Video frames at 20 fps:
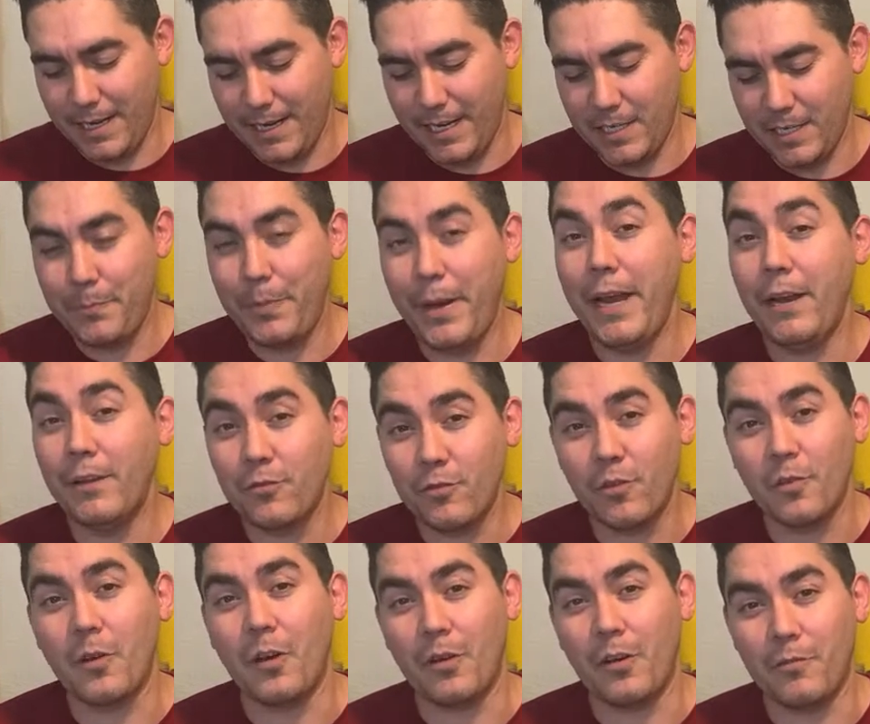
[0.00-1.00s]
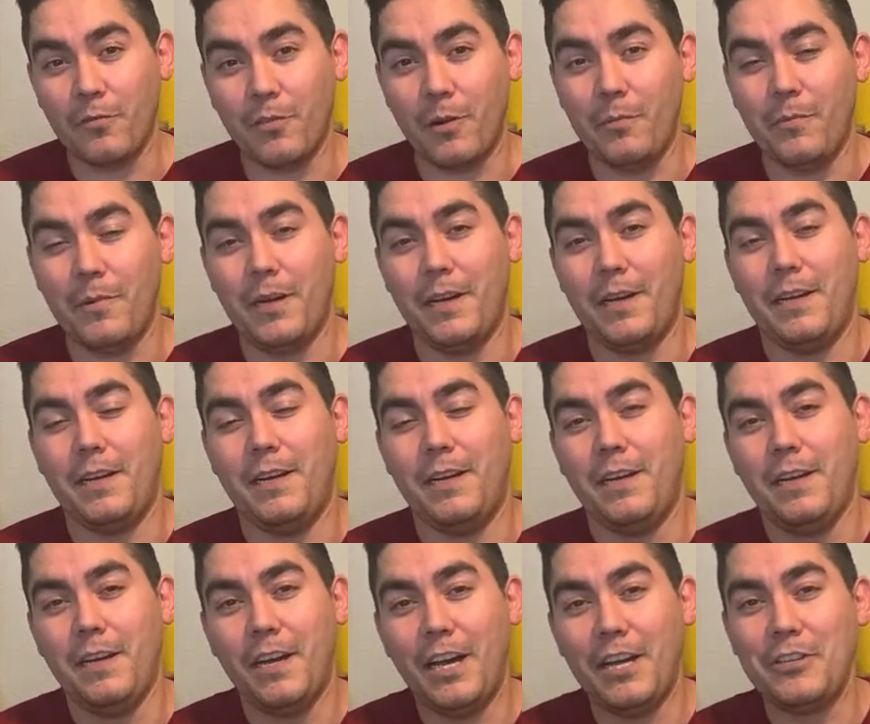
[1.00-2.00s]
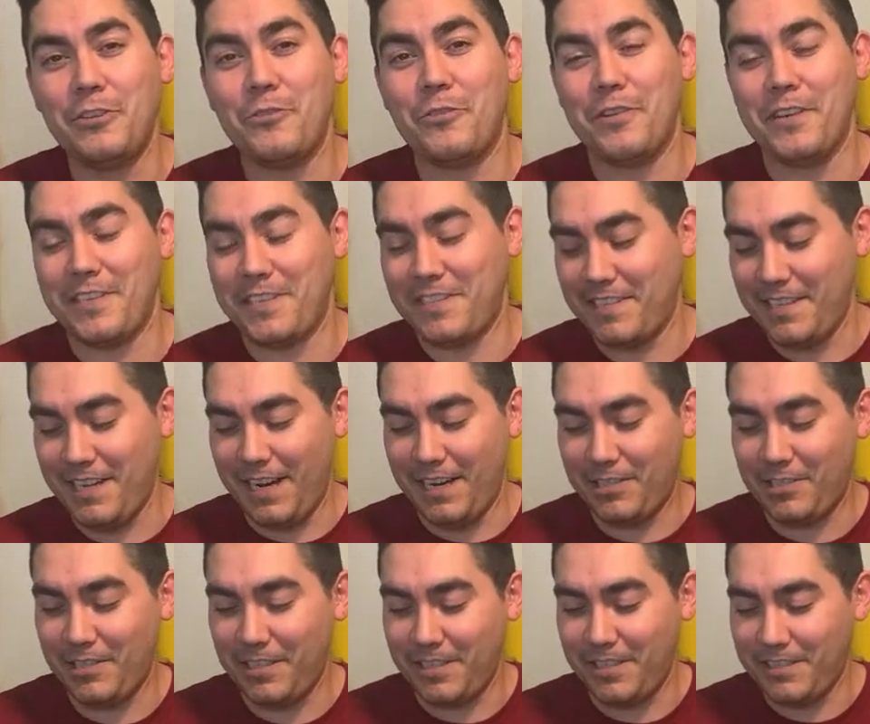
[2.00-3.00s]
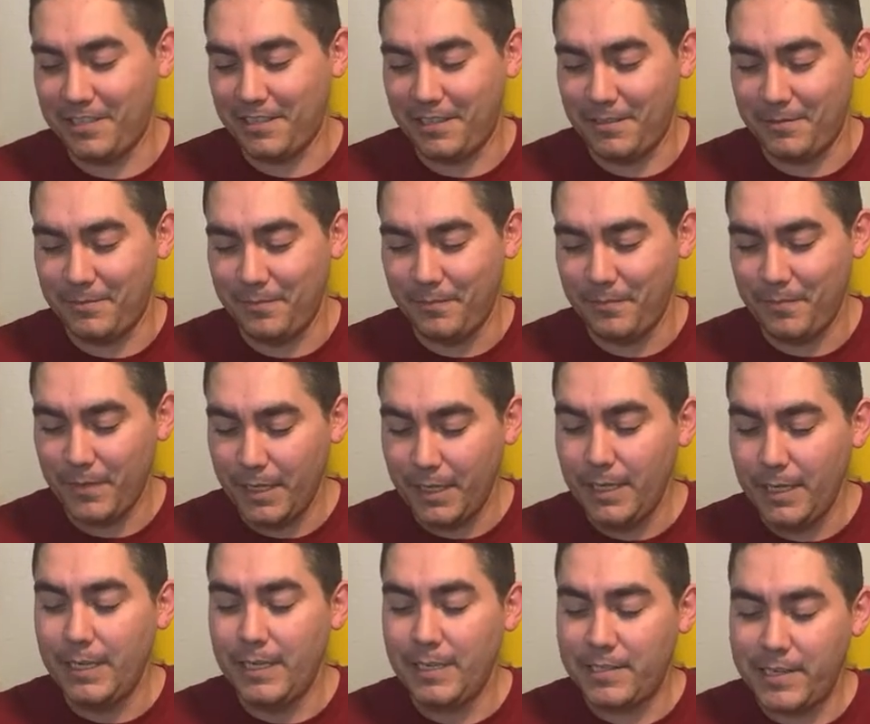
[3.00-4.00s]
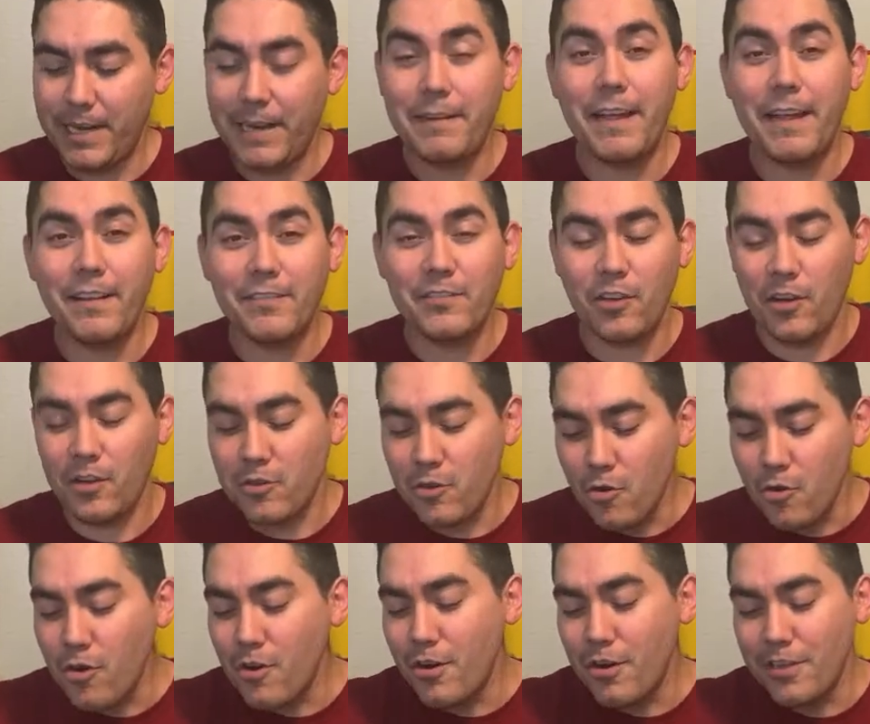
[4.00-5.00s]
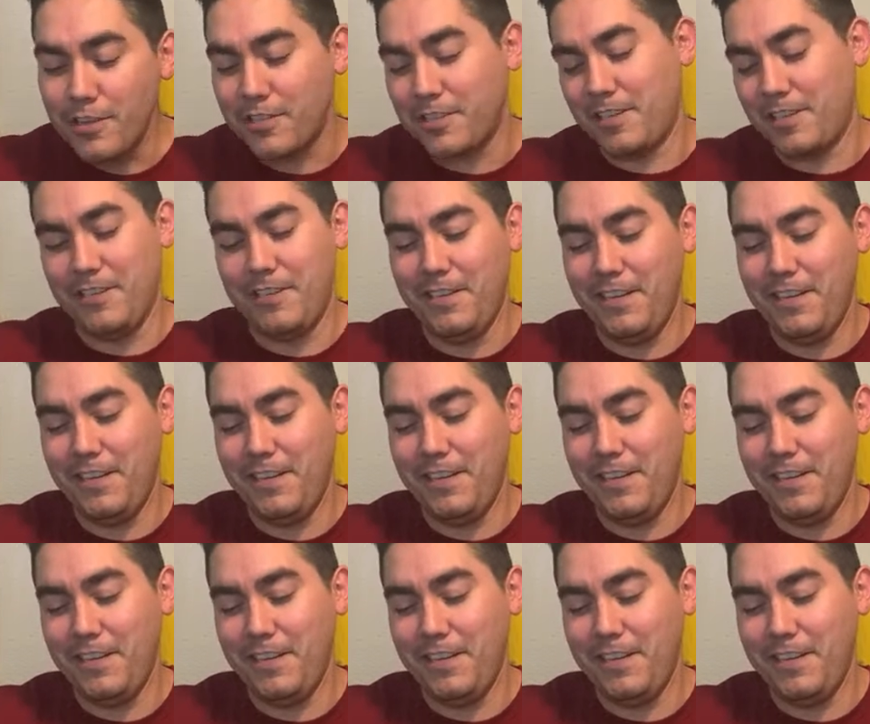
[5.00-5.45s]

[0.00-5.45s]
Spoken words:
His parents were from Honduras, actually. So, shout out to Honduras.